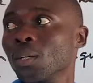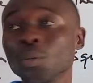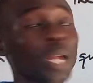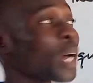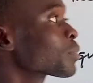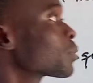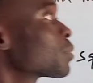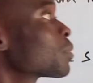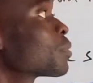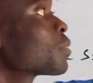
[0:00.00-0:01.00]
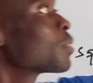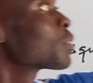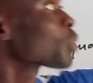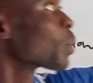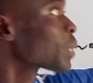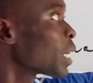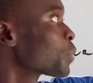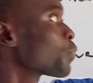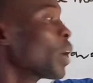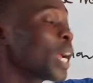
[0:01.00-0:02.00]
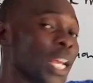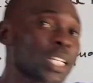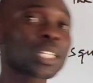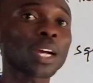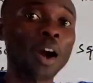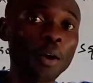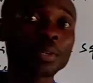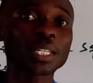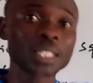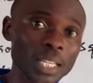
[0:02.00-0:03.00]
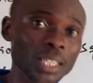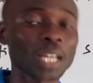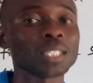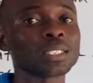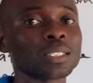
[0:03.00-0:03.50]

You now subtract it for each of the data.